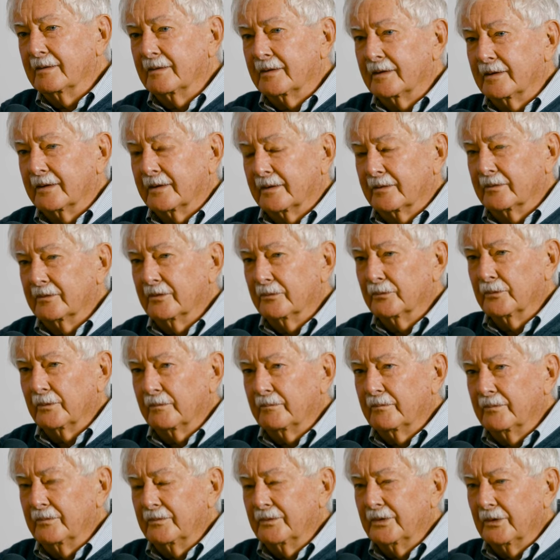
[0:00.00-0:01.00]
yeah,
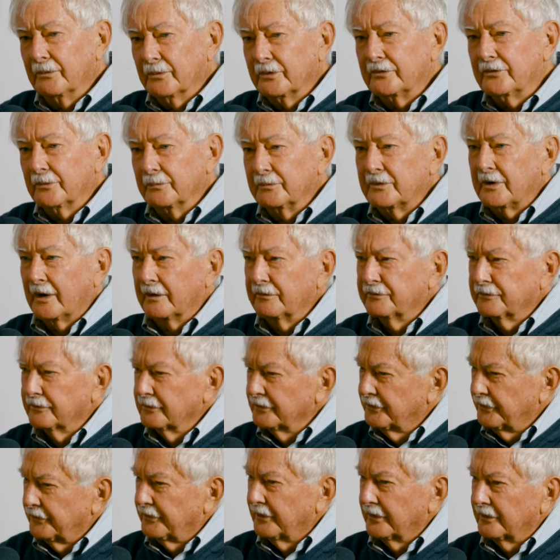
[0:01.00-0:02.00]
there were some tough
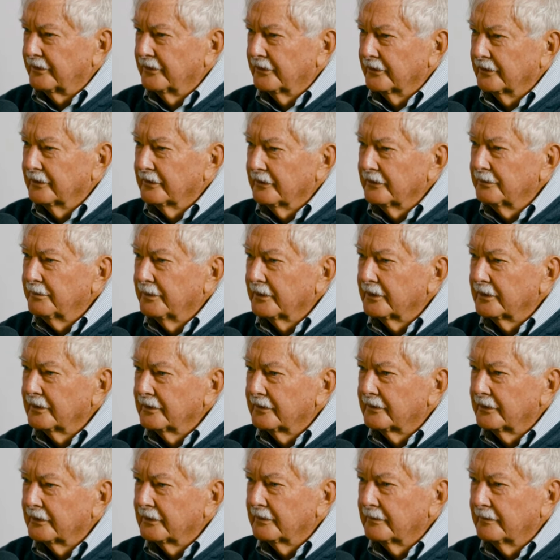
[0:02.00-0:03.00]
restrictions,
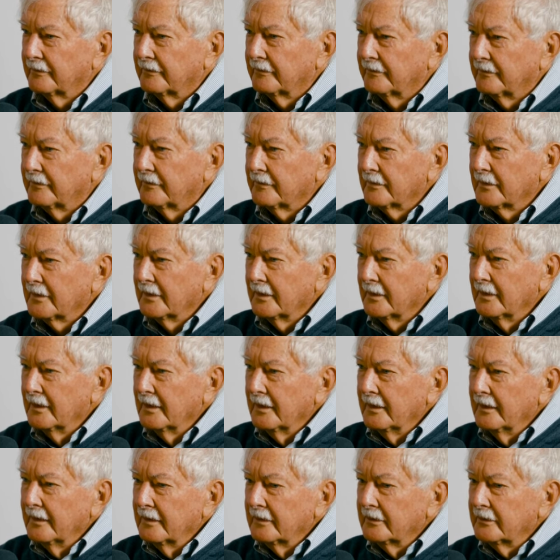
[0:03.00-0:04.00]
but um,
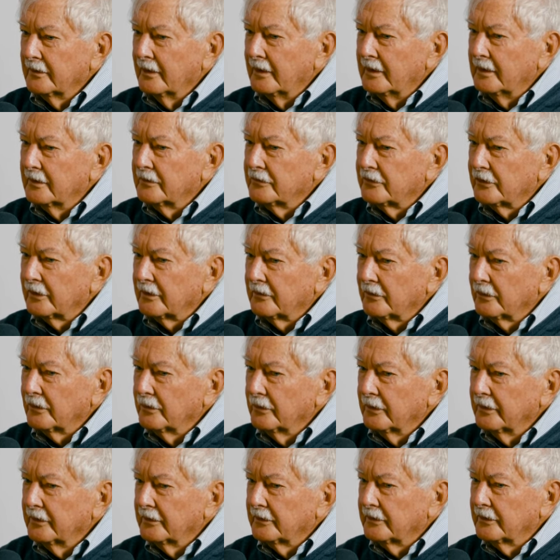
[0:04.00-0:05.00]
in
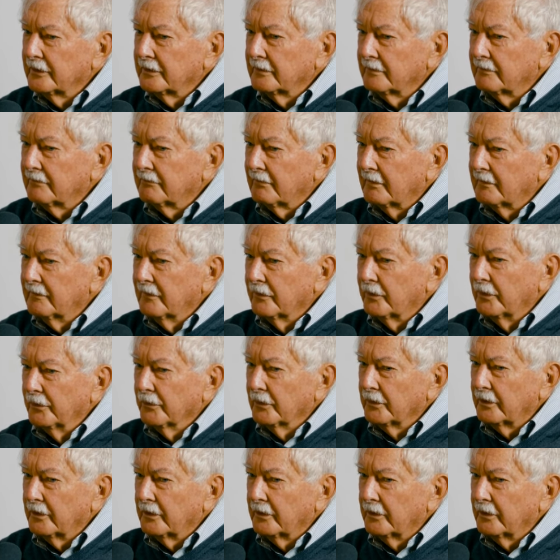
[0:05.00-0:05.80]
general, we didn't. We